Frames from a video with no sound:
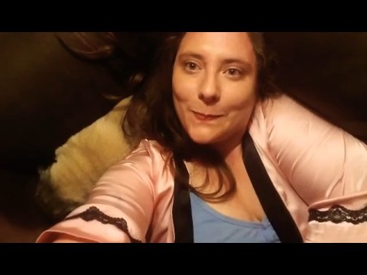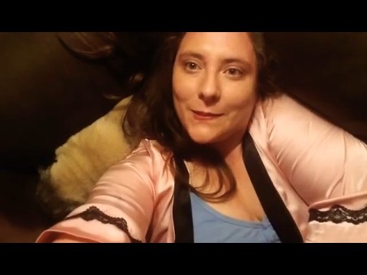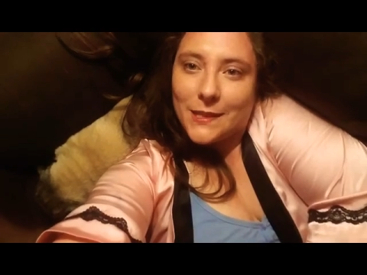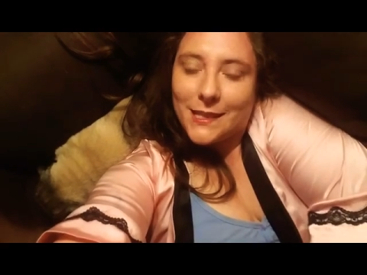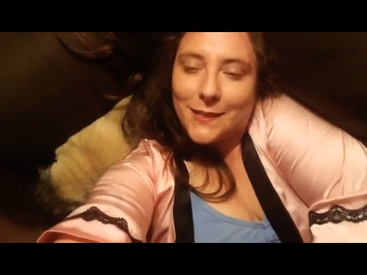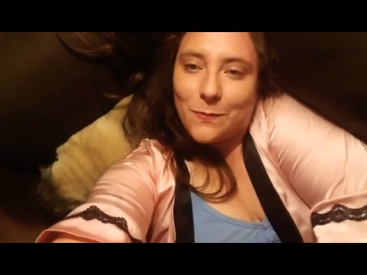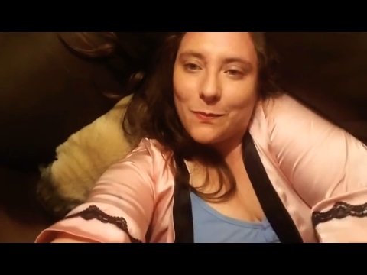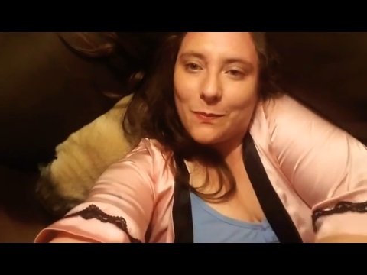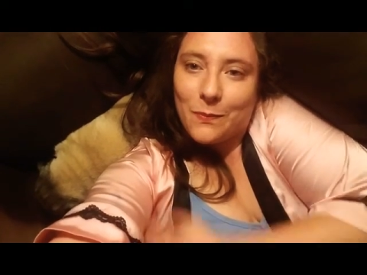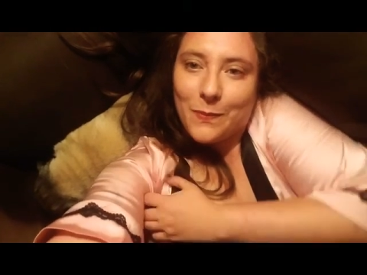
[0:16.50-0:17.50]
Just
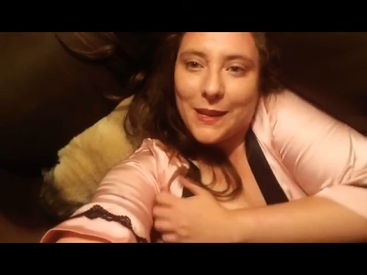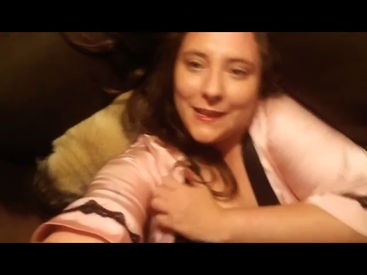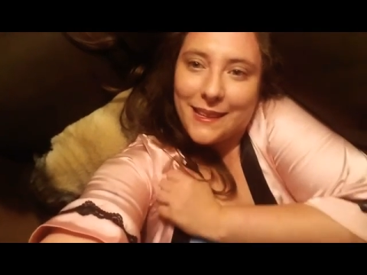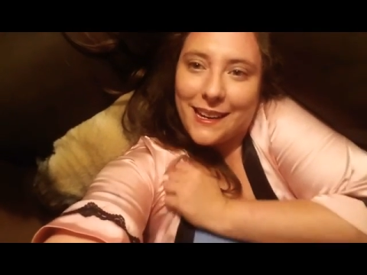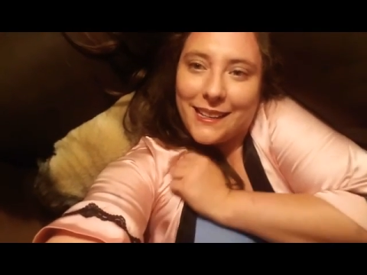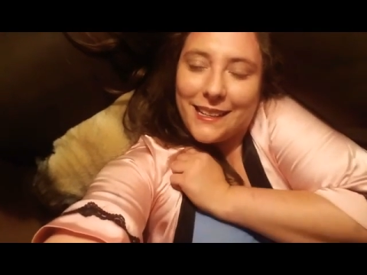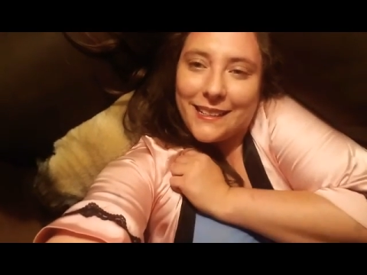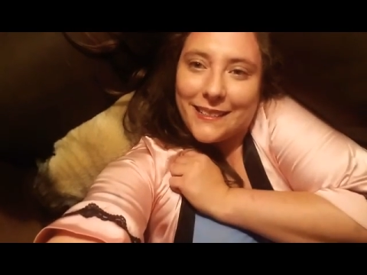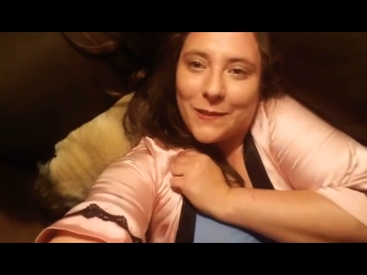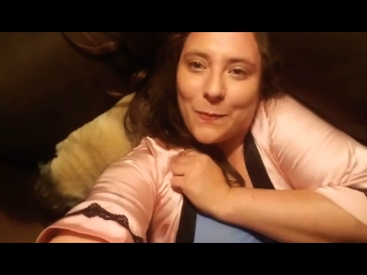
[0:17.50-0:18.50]
me laying here
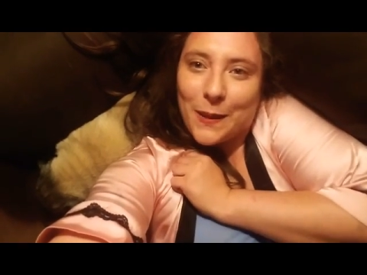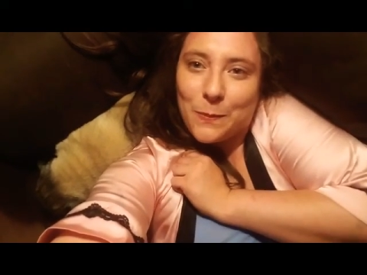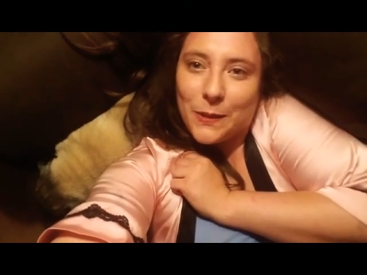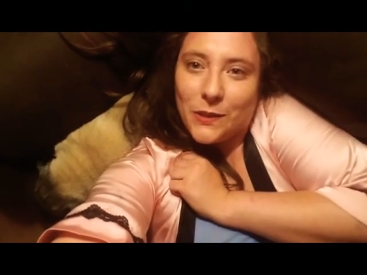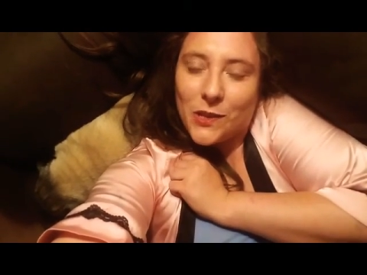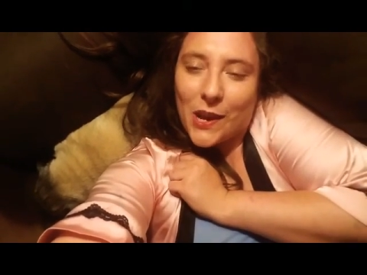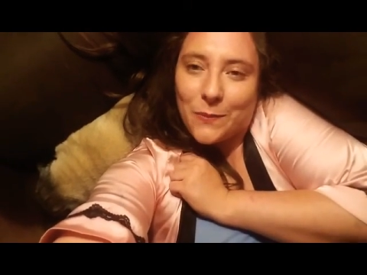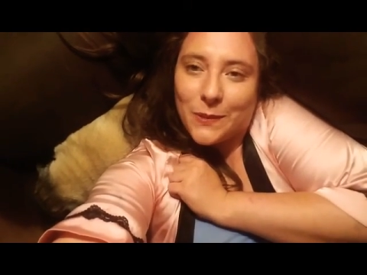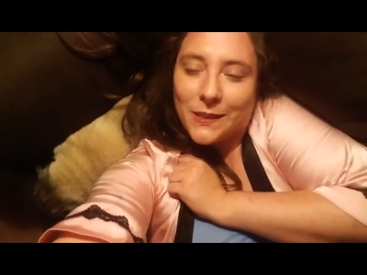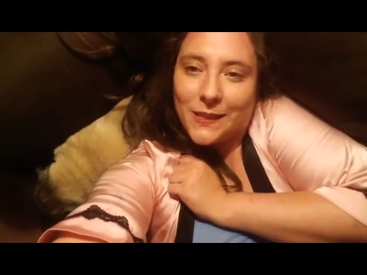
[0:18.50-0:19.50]
in my
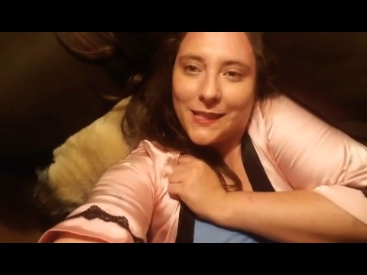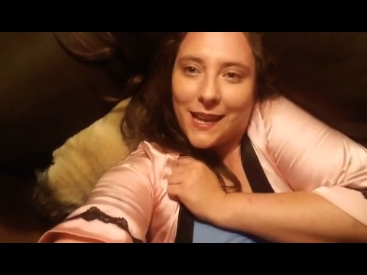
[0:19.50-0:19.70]
pajamas.